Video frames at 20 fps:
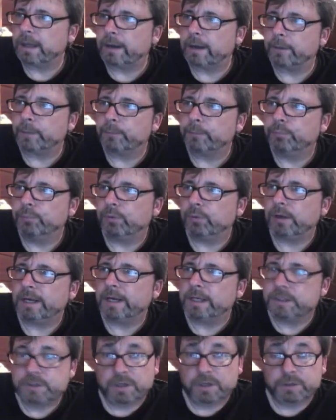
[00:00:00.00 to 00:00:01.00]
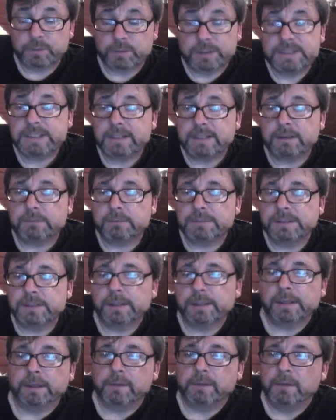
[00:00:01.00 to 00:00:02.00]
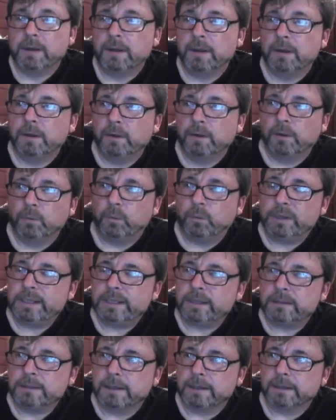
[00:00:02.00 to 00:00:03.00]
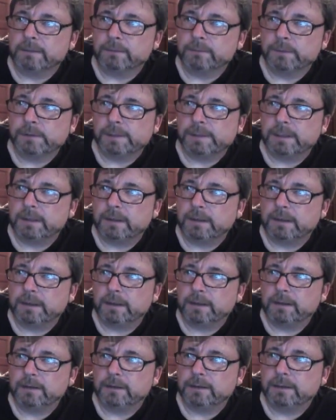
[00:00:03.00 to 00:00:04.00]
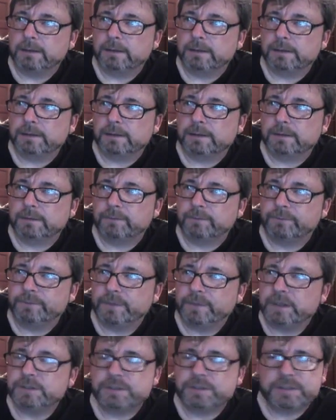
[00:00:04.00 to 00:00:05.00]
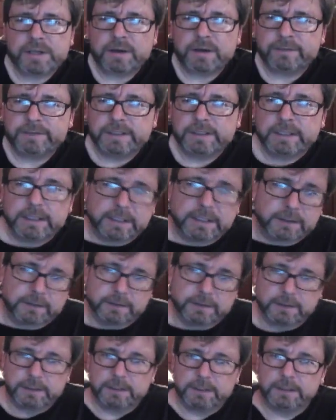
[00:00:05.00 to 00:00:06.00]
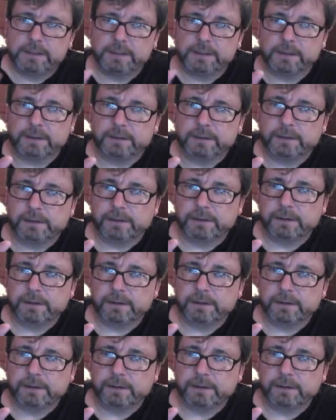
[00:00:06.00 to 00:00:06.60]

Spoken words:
our brains, because we see them today, we cannot really. It's tough to get the